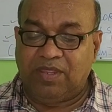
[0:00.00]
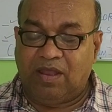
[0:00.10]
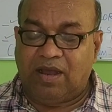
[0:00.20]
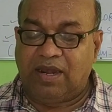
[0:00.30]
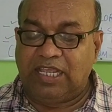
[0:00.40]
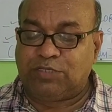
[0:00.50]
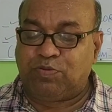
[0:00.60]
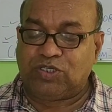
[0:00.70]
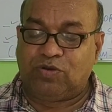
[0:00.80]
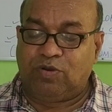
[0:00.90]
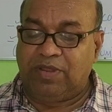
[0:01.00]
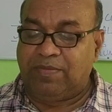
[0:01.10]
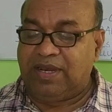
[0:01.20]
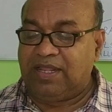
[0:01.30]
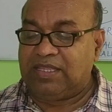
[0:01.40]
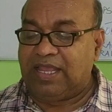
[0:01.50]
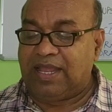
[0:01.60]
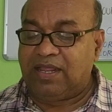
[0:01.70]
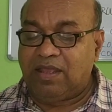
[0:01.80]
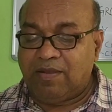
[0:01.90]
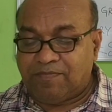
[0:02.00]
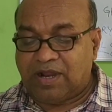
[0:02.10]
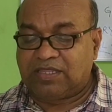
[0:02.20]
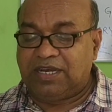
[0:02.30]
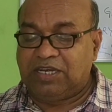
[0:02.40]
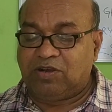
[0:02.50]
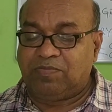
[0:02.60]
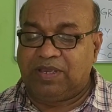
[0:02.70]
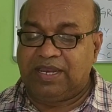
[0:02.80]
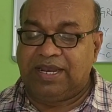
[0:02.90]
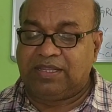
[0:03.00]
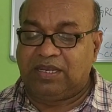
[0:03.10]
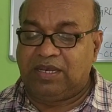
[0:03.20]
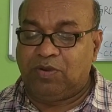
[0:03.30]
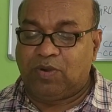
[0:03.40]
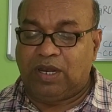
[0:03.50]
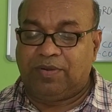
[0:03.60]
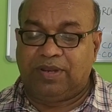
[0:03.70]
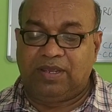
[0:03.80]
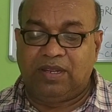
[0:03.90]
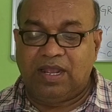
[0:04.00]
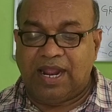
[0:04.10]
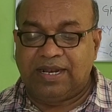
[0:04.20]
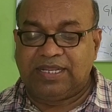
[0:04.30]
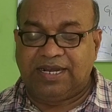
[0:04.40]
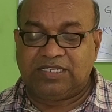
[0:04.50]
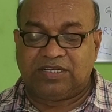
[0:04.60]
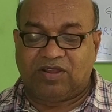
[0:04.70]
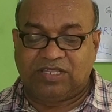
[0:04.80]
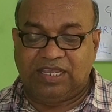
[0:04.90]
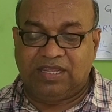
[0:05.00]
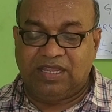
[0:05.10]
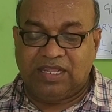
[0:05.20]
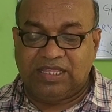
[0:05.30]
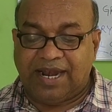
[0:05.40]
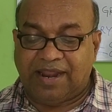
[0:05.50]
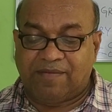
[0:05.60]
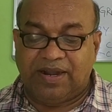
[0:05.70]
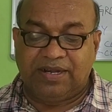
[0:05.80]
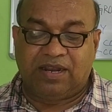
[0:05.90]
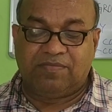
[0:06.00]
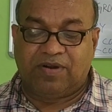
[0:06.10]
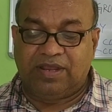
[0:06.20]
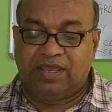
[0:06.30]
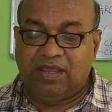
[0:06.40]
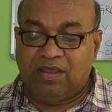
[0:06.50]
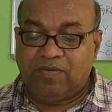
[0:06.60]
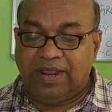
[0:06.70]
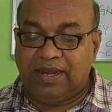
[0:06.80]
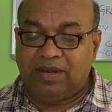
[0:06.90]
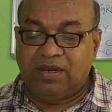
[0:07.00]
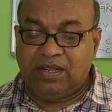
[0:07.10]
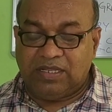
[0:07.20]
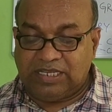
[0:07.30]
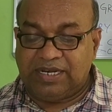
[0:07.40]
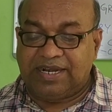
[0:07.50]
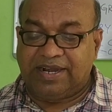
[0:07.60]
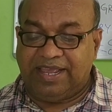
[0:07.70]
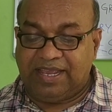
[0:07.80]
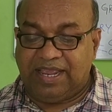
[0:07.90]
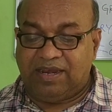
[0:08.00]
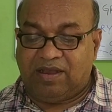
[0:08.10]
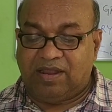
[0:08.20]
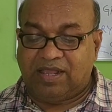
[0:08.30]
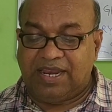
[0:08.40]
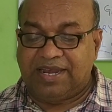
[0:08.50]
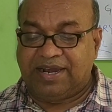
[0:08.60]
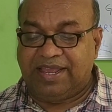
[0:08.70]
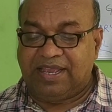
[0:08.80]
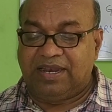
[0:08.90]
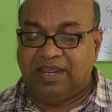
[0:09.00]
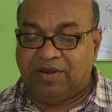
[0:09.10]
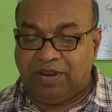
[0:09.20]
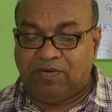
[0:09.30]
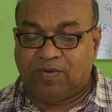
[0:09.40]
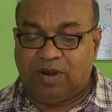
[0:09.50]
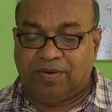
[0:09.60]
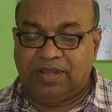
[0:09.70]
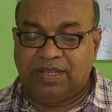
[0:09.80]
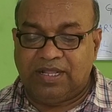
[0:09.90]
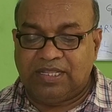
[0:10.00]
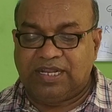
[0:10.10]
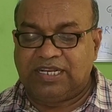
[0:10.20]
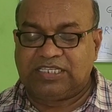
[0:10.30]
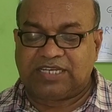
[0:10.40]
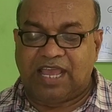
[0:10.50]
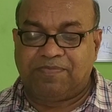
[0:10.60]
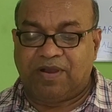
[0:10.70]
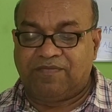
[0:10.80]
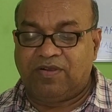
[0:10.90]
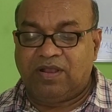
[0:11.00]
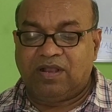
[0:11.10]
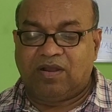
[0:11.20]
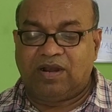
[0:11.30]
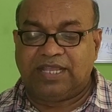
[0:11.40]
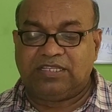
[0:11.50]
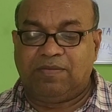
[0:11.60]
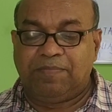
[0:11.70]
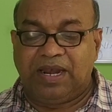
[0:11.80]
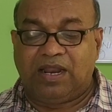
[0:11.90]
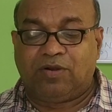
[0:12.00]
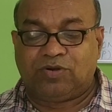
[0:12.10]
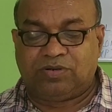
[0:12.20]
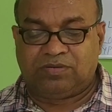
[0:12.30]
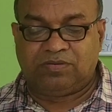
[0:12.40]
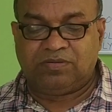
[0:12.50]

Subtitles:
or less portion will be remaining in there. Further, it will be created a new colony, and that is nothing. That abandoned body, when generated again or created again a new colony, that is type of called as the bell out.